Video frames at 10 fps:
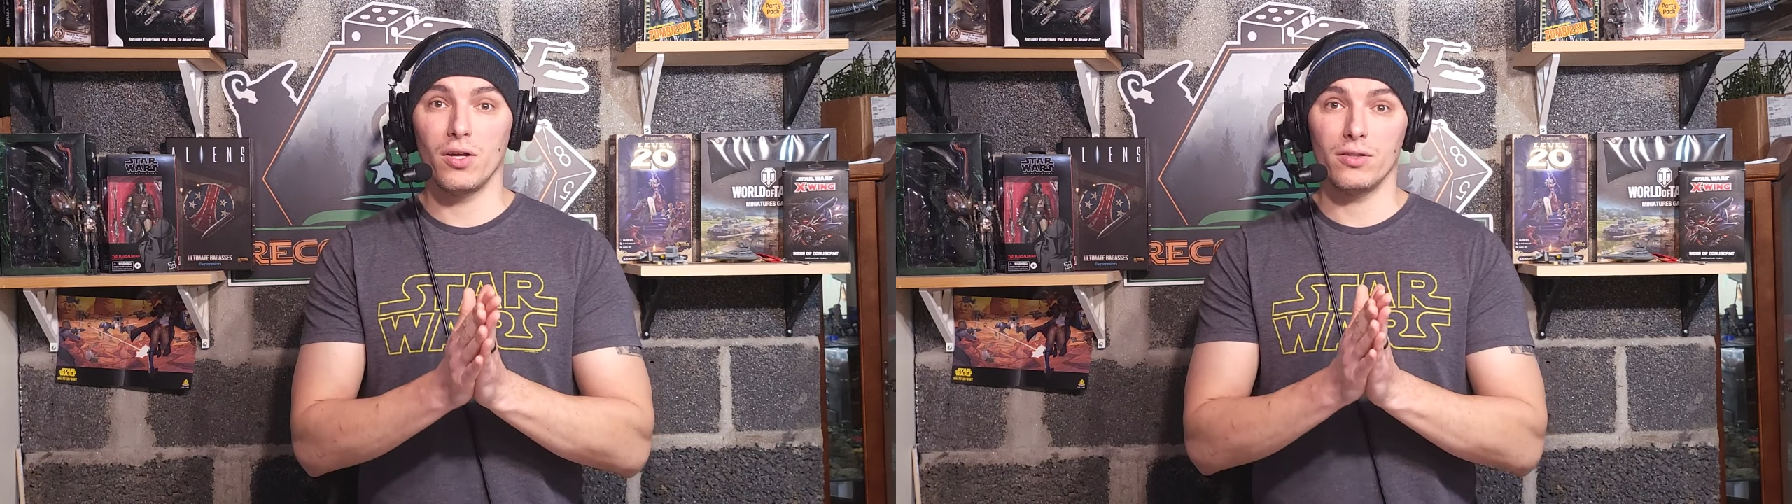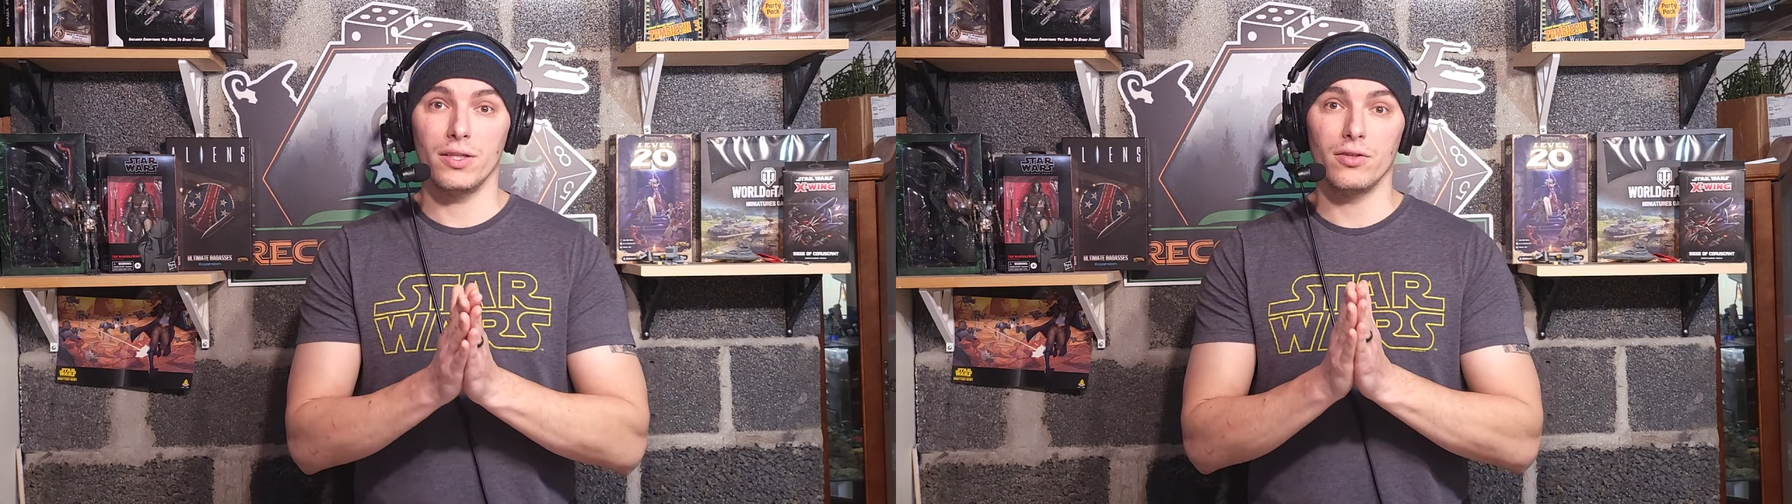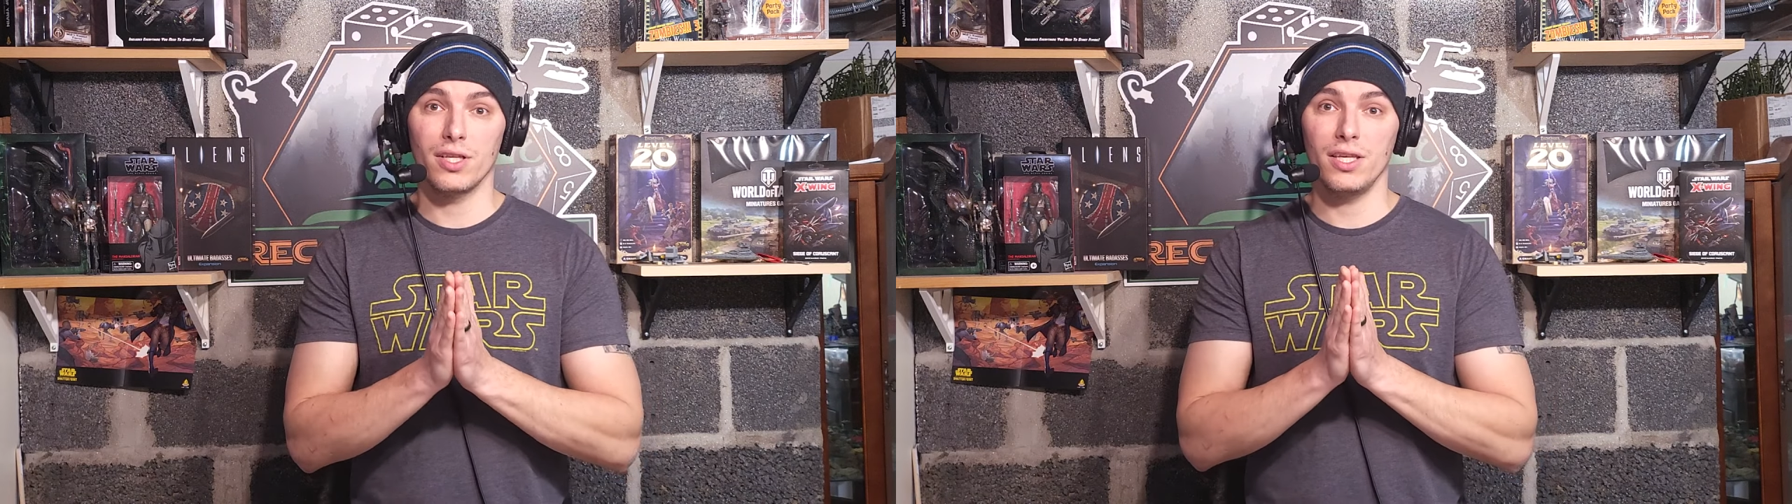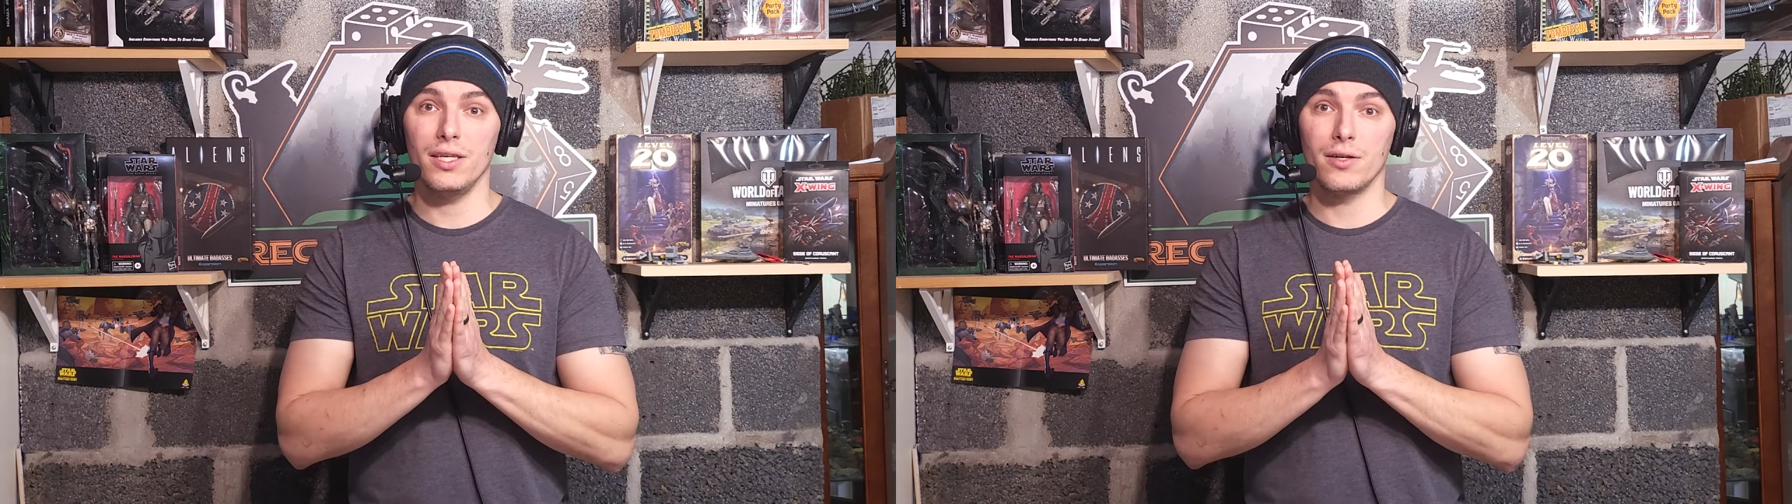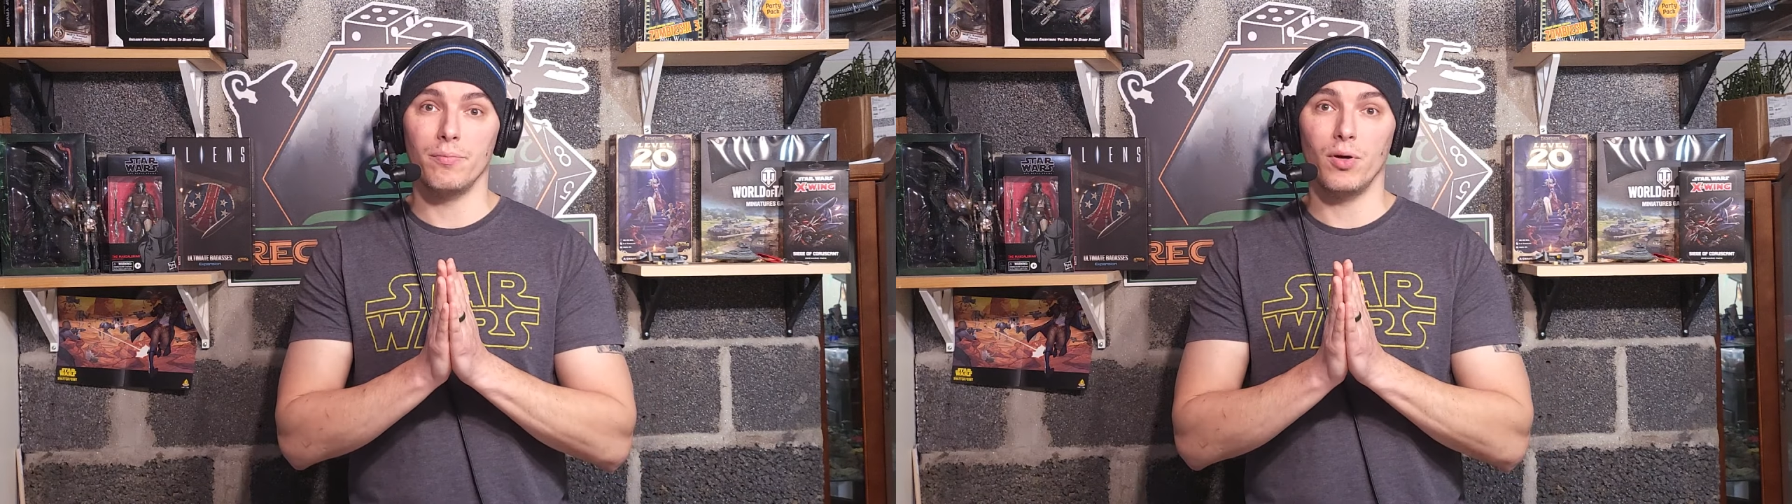little key
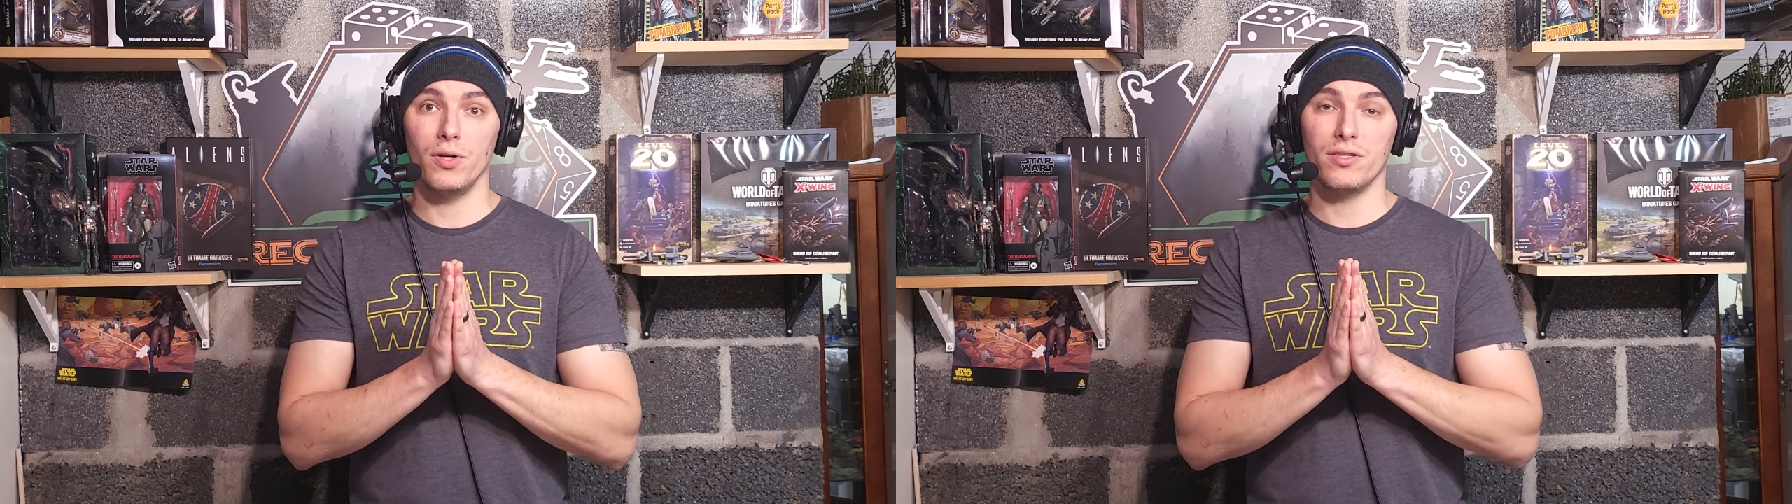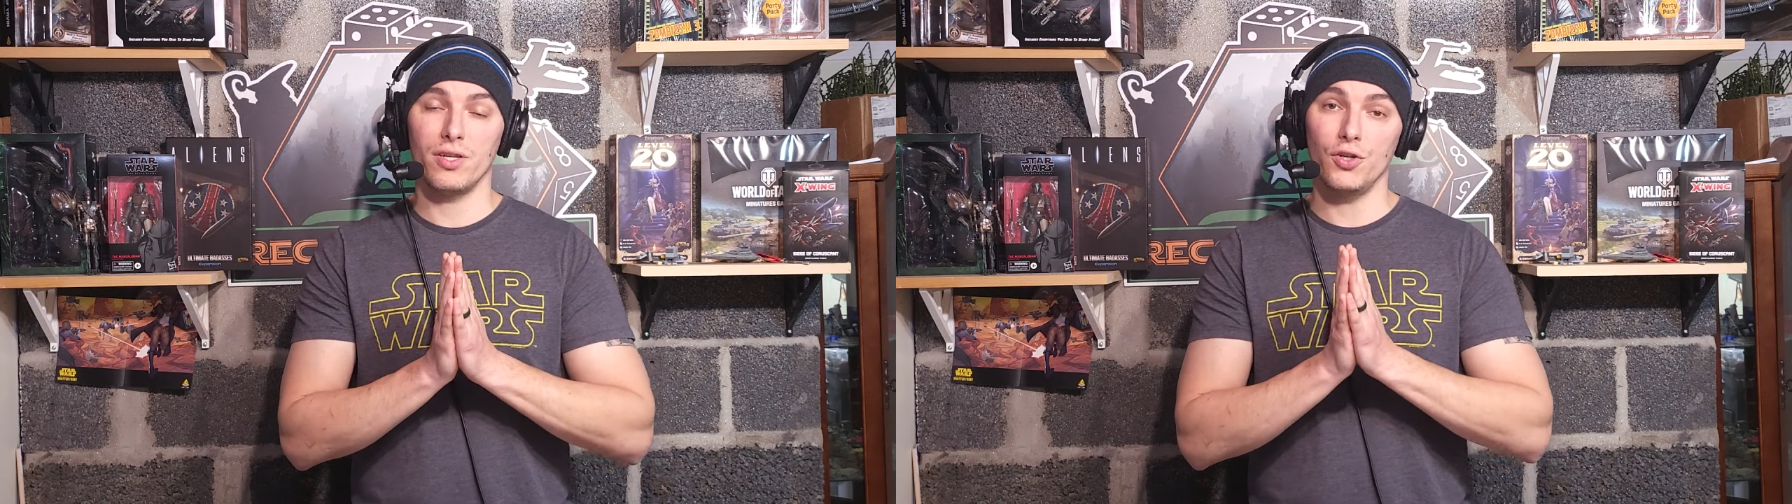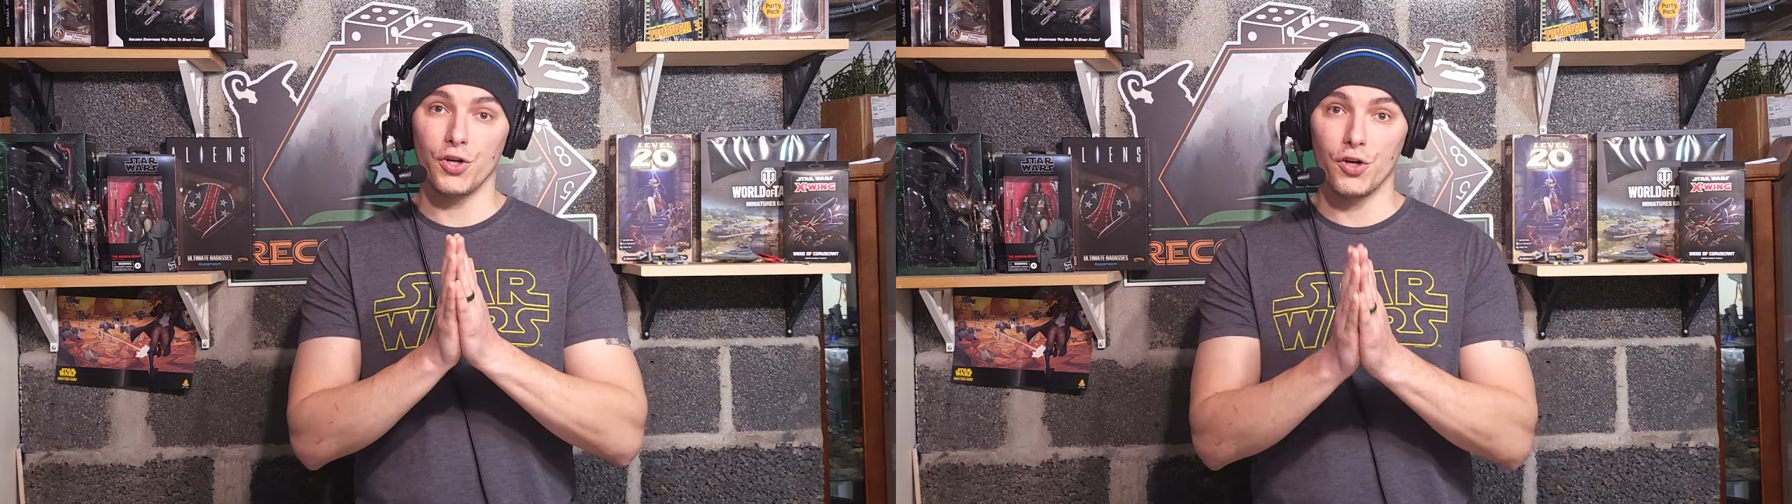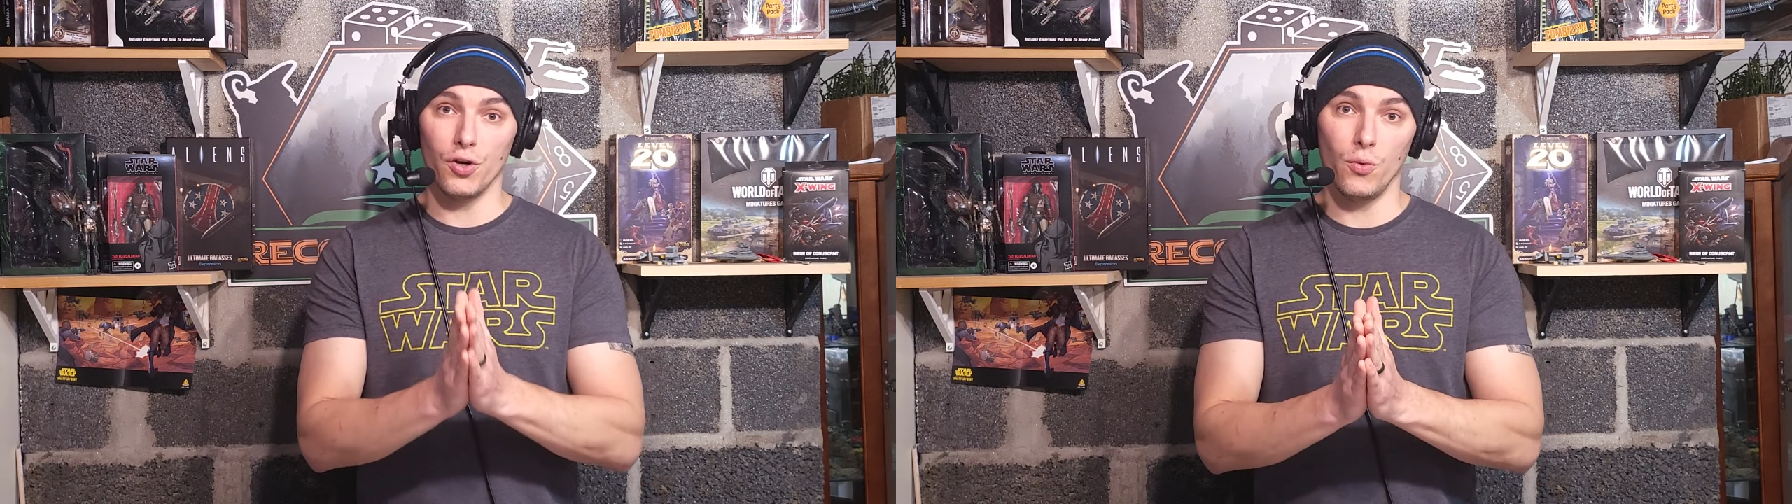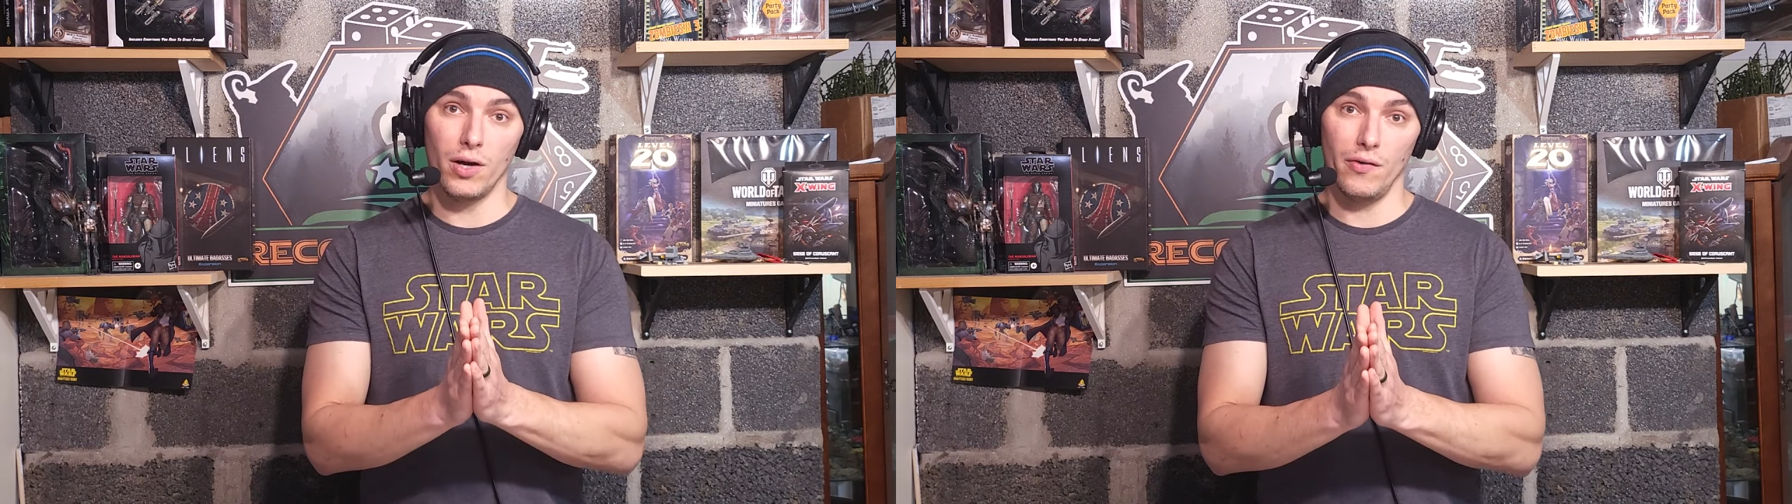components that you're going to want to